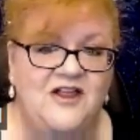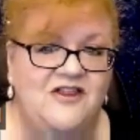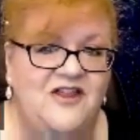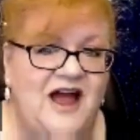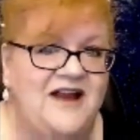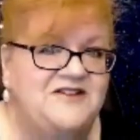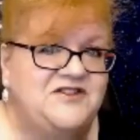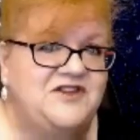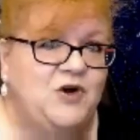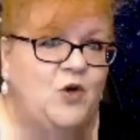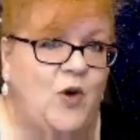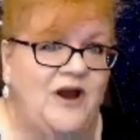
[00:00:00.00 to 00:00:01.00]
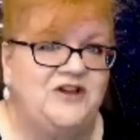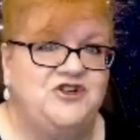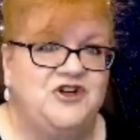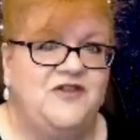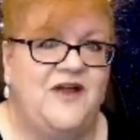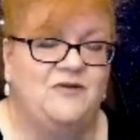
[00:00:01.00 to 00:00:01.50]
That's the
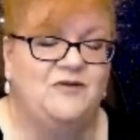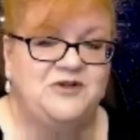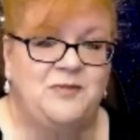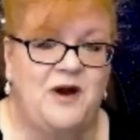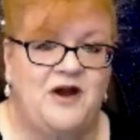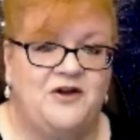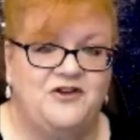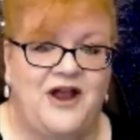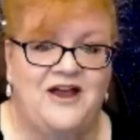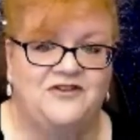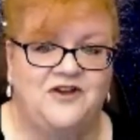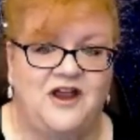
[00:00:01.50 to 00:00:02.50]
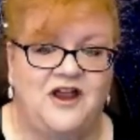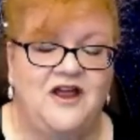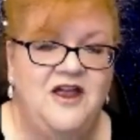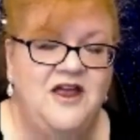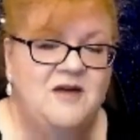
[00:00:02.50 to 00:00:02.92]
question that responder's asking,